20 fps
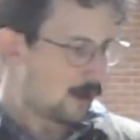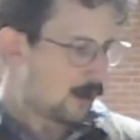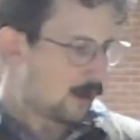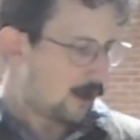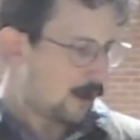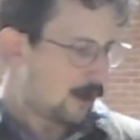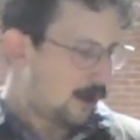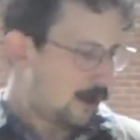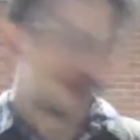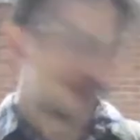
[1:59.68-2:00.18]
In
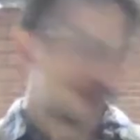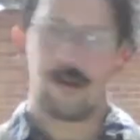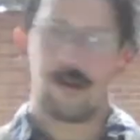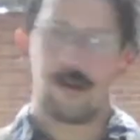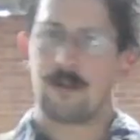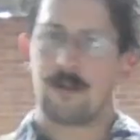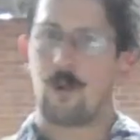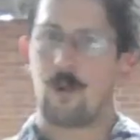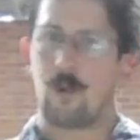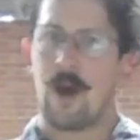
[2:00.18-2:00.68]
terms of
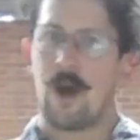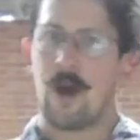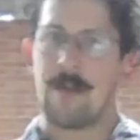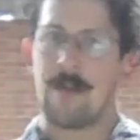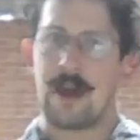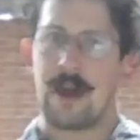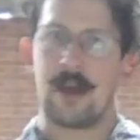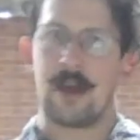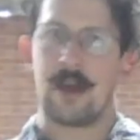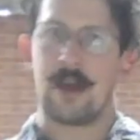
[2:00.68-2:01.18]

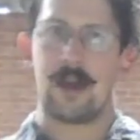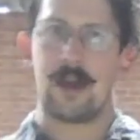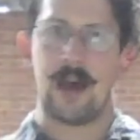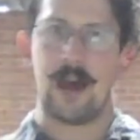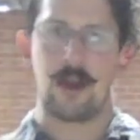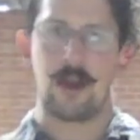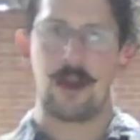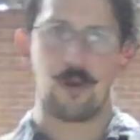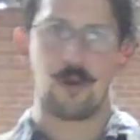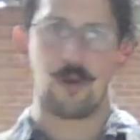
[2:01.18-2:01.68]
winemaking, as
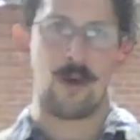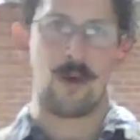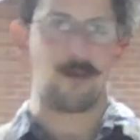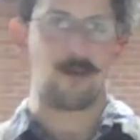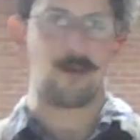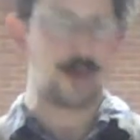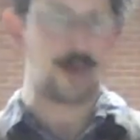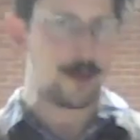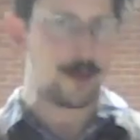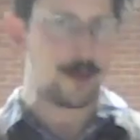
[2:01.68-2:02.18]
always, we keep it
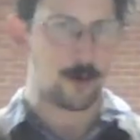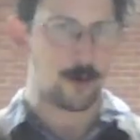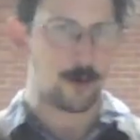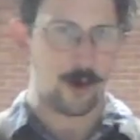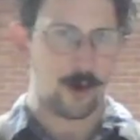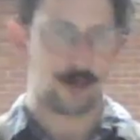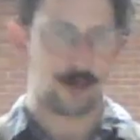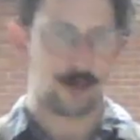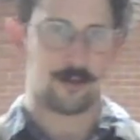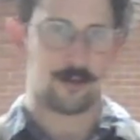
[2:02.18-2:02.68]
quite
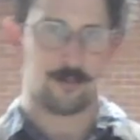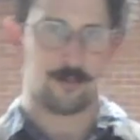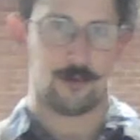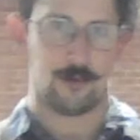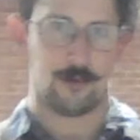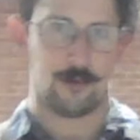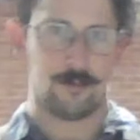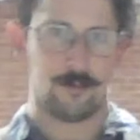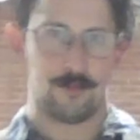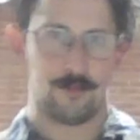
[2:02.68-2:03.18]
simple.
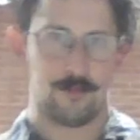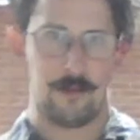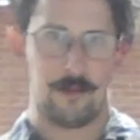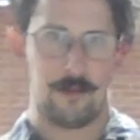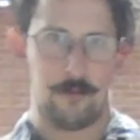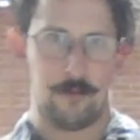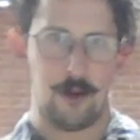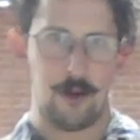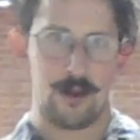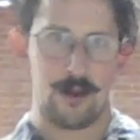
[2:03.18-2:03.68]
The fruit
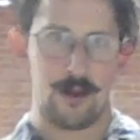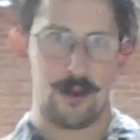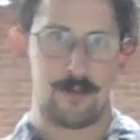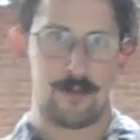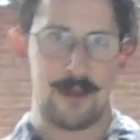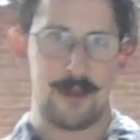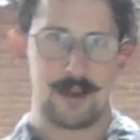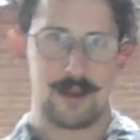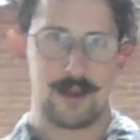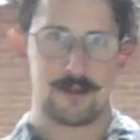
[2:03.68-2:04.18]
is picked,
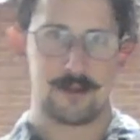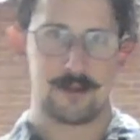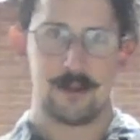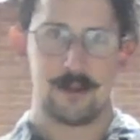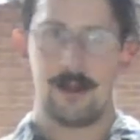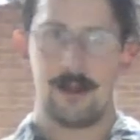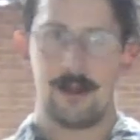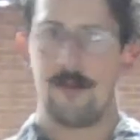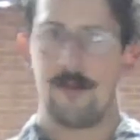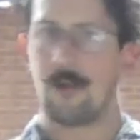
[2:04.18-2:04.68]

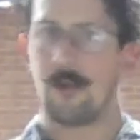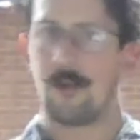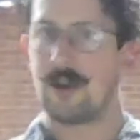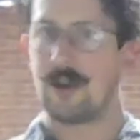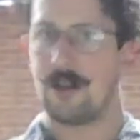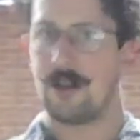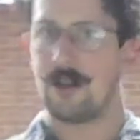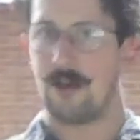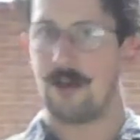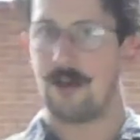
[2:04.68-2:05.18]
brought into our
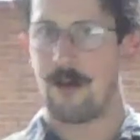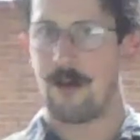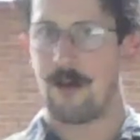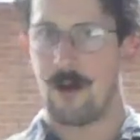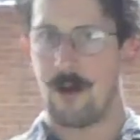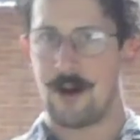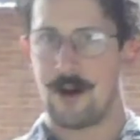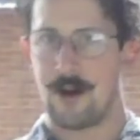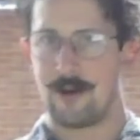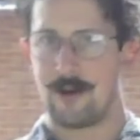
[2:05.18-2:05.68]
winery,
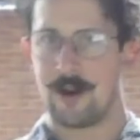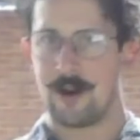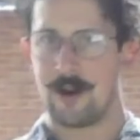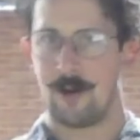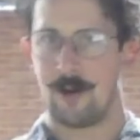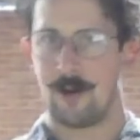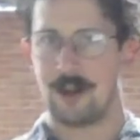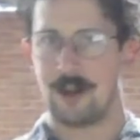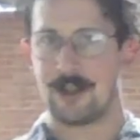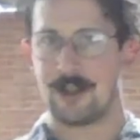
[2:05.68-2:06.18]
crushed,
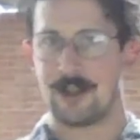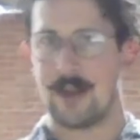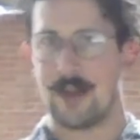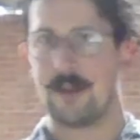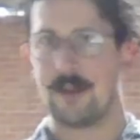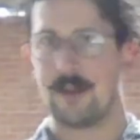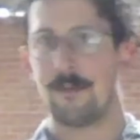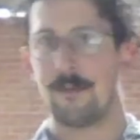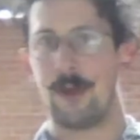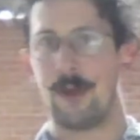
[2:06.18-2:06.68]
and then
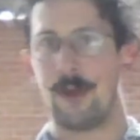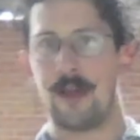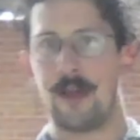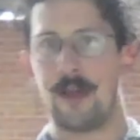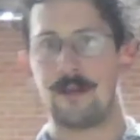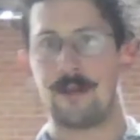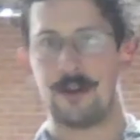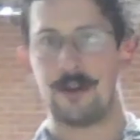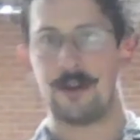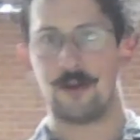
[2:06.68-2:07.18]
placed into
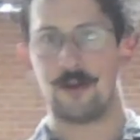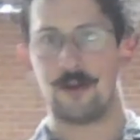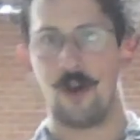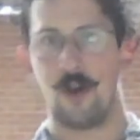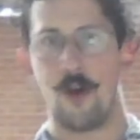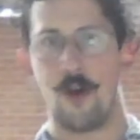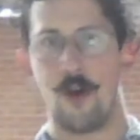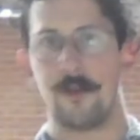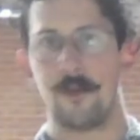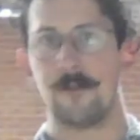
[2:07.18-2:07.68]
open
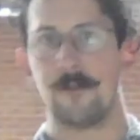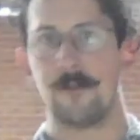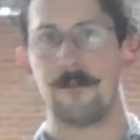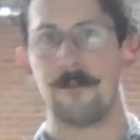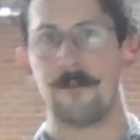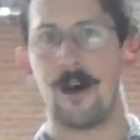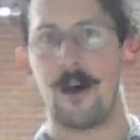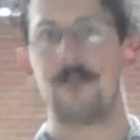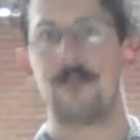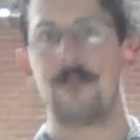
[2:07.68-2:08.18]

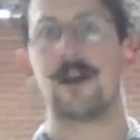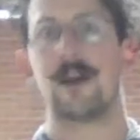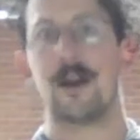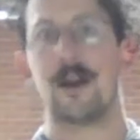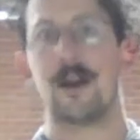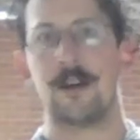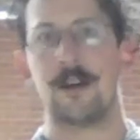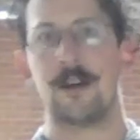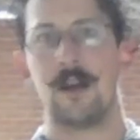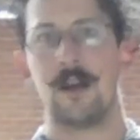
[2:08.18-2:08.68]
5-ton
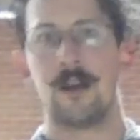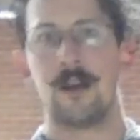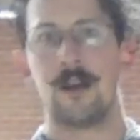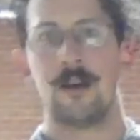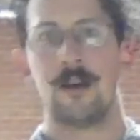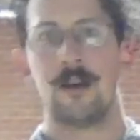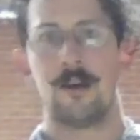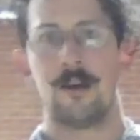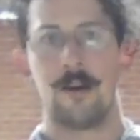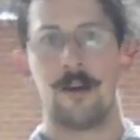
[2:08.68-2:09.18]

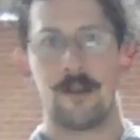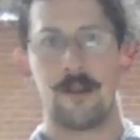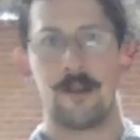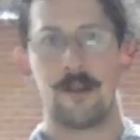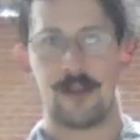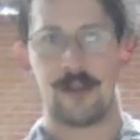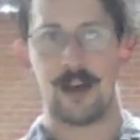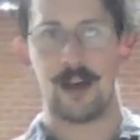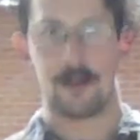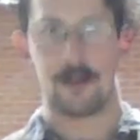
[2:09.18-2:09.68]
stainless
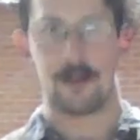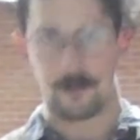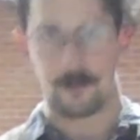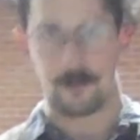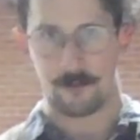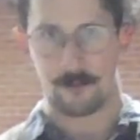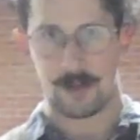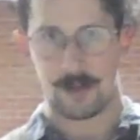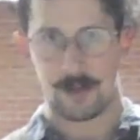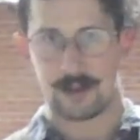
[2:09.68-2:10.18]
steel
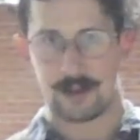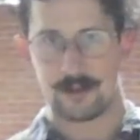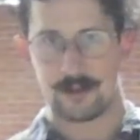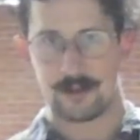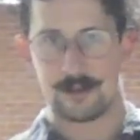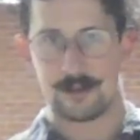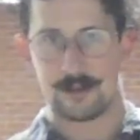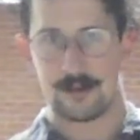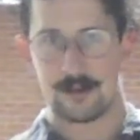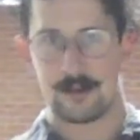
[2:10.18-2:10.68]
fermenters
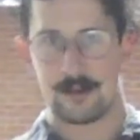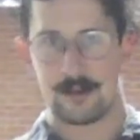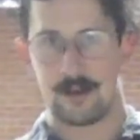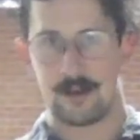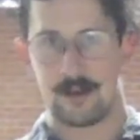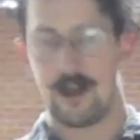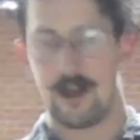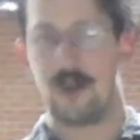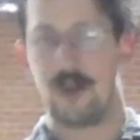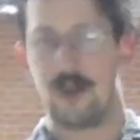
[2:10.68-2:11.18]
and
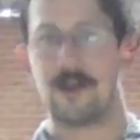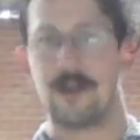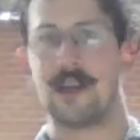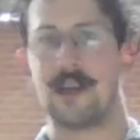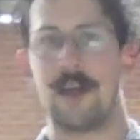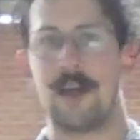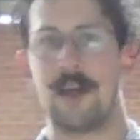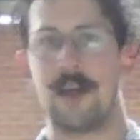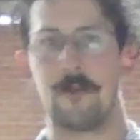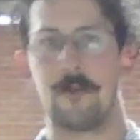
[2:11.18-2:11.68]
inoculated with a
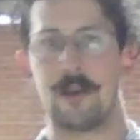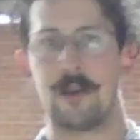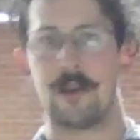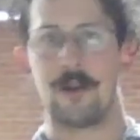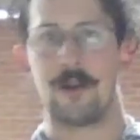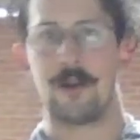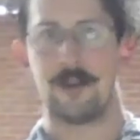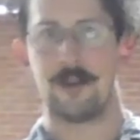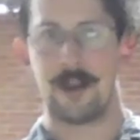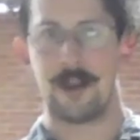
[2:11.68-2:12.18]
known
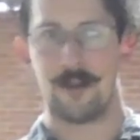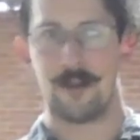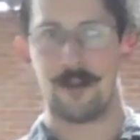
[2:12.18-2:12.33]
yeast.